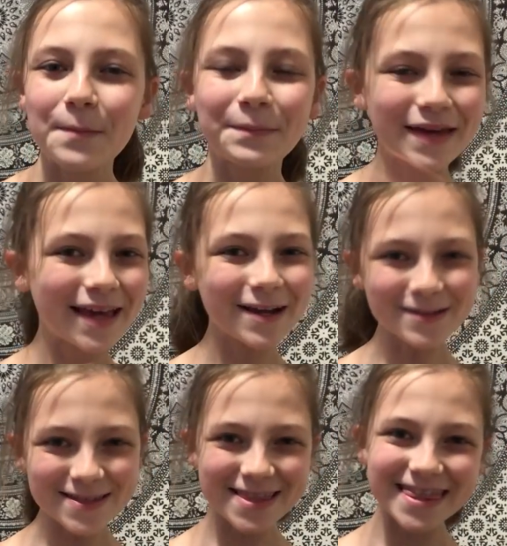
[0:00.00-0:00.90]
But
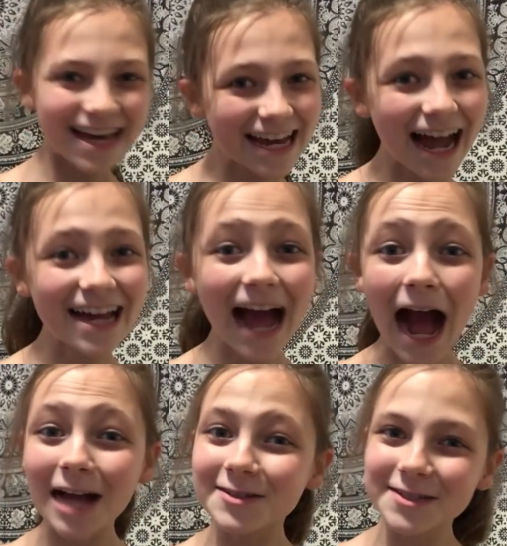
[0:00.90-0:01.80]
here's the thing, I
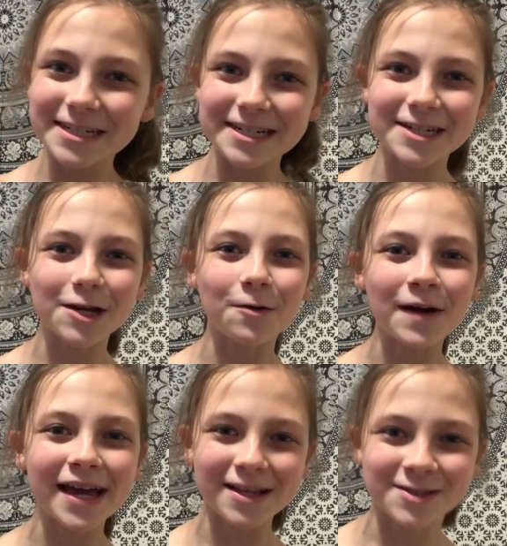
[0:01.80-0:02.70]
actually didn't know
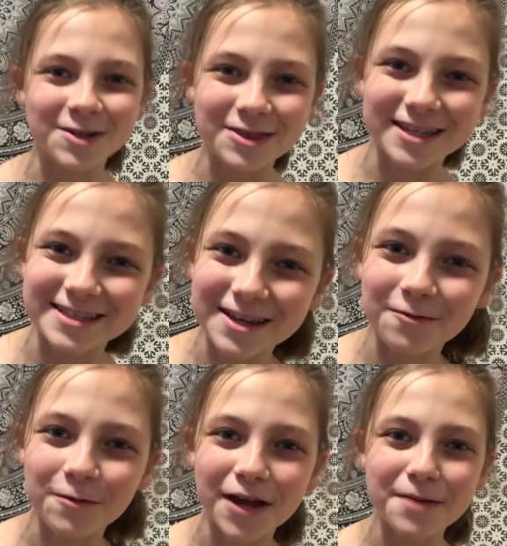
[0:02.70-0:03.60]
I entered this
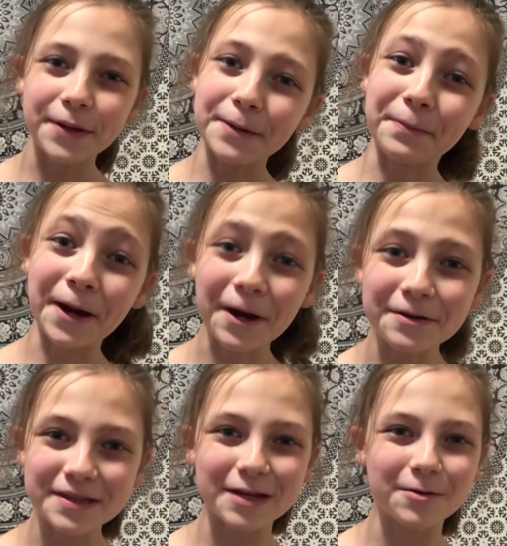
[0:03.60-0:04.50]
giveaway, but
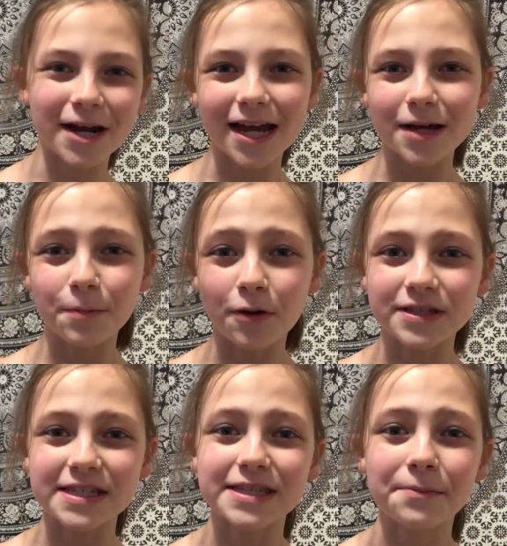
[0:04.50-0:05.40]
apparently when I
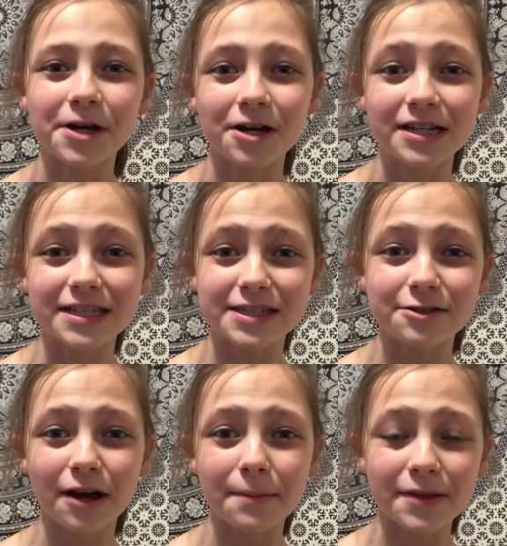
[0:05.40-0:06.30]
posted something on
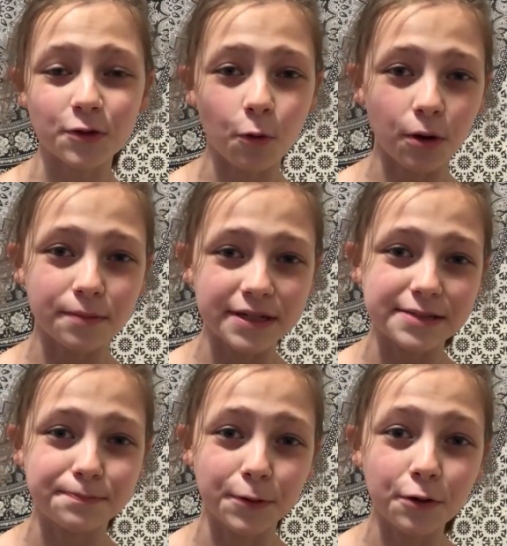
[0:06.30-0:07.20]
Instagram at the
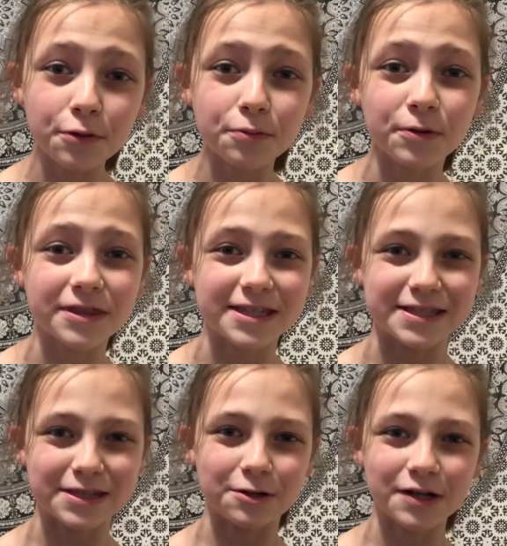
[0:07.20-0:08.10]
Orbeez booth with
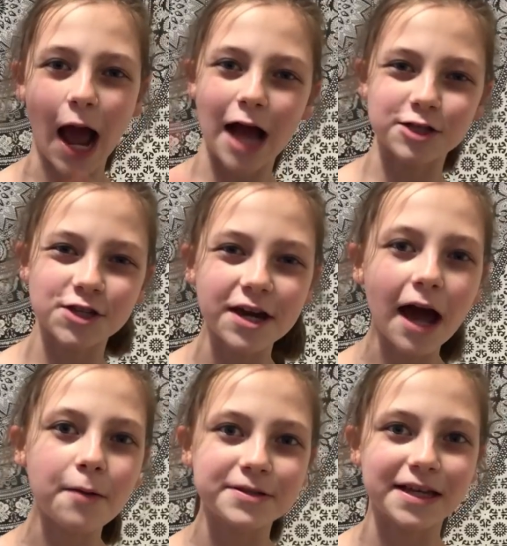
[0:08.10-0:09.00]
this certain hashtag,
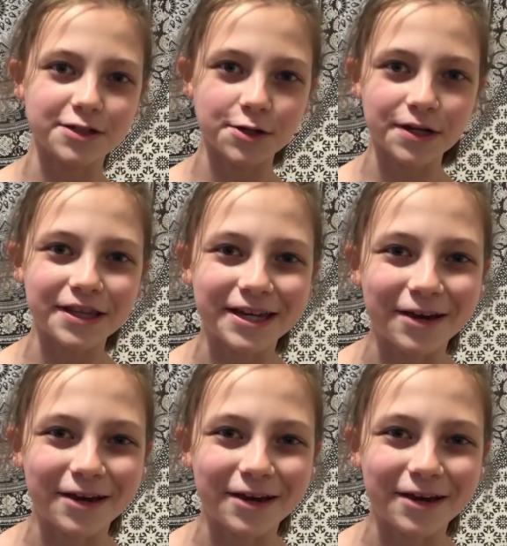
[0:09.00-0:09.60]
I was entering